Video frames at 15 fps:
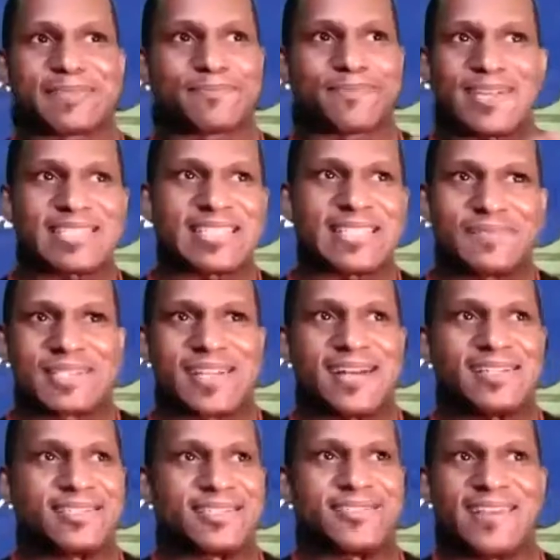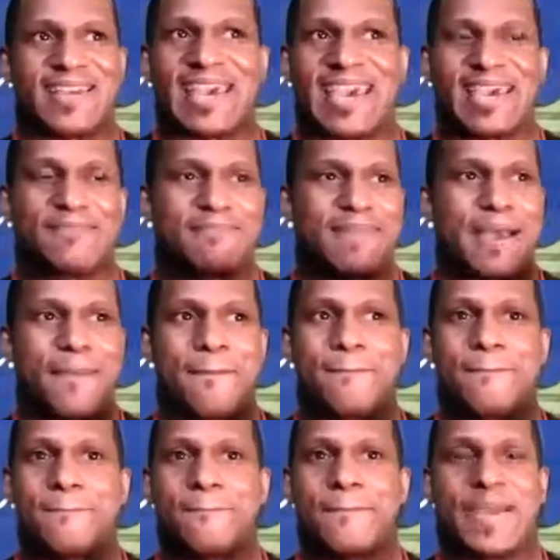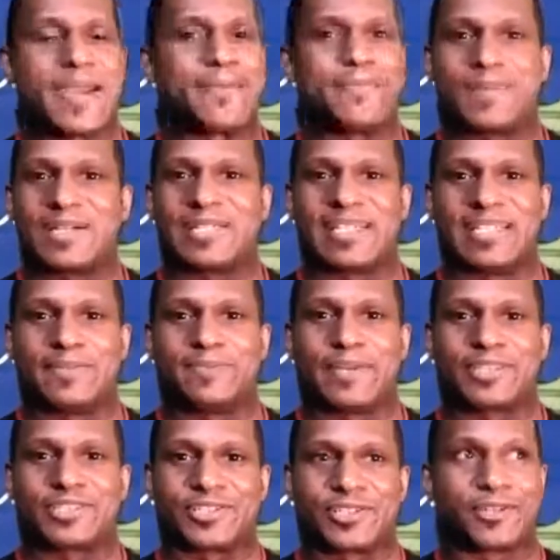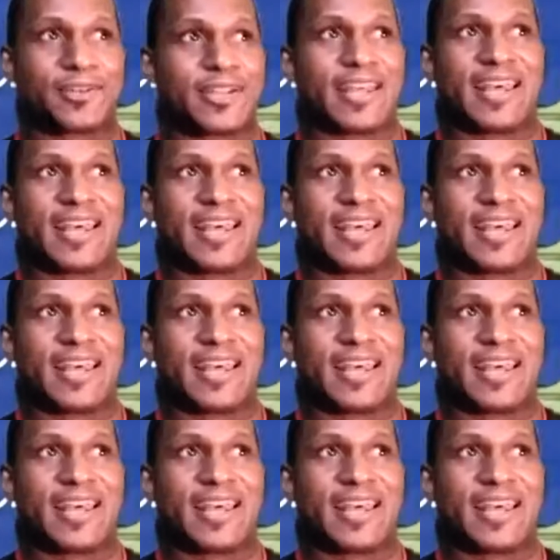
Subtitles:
the prostate massager and my bare butt in the picture.